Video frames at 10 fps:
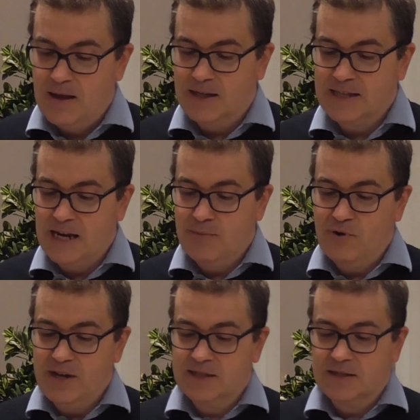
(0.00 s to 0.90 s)
is that he
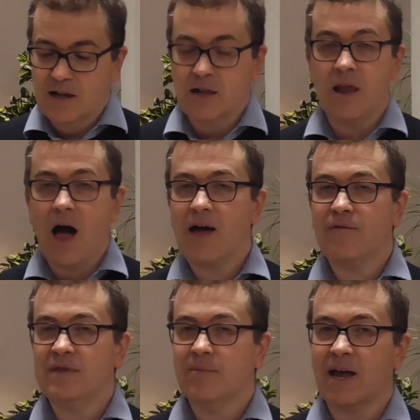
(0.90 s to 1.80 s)
brings
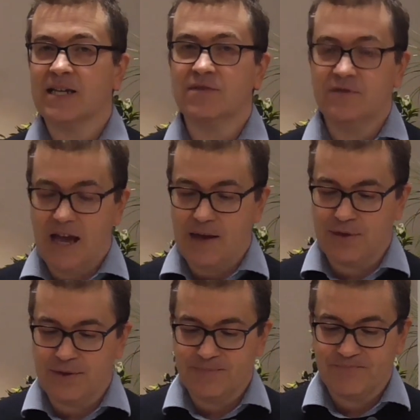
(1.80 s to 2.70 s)
life in the place of
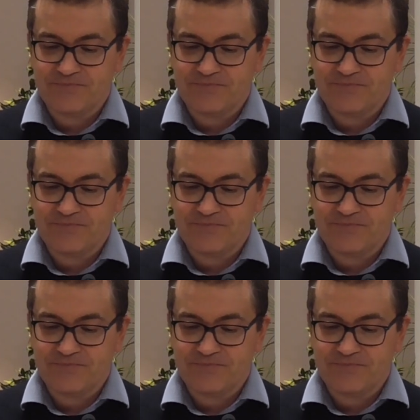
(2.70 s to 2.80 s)
death.